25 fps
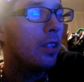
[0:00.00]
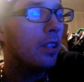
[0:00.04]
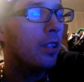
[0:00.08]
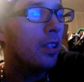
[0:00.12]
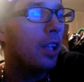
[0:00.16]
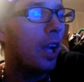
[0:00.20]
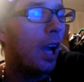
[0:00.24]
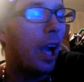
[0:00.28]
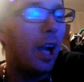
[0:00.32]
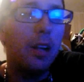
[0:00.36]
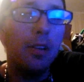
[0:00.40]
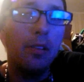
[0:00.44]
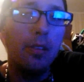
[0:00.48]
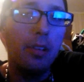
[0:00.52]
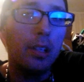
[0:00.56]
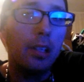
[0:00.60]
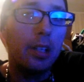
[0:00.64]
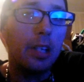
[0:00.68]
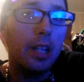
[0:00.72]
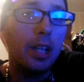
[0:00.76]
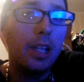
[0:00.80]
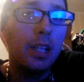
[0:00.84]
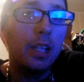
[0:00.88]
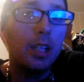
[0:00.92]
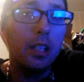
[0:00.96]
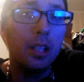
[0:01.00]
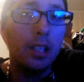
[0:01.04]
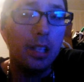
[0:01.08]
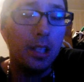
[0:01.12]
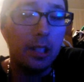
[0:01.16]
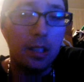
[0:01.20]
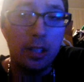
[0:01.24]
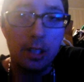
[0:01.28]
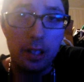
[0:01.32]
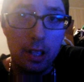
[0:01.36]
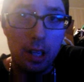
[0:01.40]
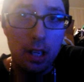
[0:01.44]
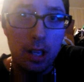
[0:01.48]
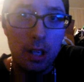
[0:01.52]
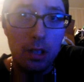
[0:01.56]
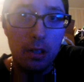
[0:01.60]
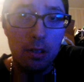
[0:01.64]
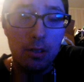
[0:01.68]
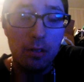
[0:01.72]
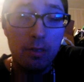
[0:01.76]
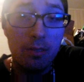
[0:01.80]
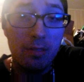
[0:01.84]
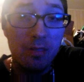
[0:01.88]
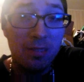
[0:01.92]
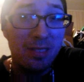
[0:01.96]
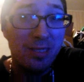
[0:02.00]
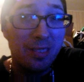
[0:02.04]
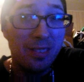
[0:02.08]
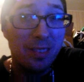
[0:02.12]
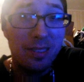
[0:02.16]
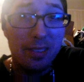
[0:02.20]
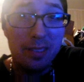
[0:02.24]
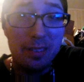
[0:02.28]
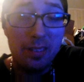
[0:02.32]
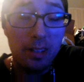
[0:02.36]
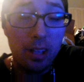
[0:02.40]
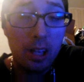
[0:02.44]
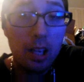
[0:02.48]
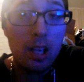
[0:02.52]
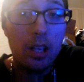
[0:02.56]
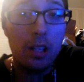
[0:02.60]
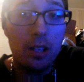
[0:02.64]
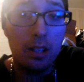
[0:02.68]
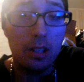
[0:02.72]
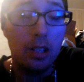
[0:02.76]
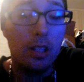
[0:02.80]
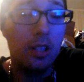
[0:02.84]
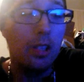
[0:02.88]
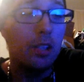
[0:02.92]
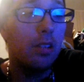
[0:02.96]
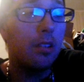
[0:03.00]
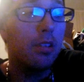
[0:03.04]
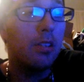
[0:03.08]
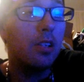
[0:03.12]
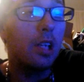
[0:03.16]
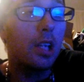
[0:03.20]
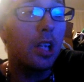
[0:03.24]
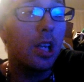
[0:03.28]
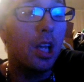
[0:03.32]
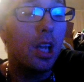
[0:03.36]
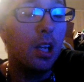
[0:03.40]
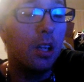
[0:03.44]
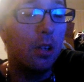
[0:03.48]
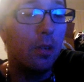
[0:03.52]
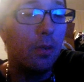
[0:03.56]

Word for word: ISIS need to go. Assad needs to go.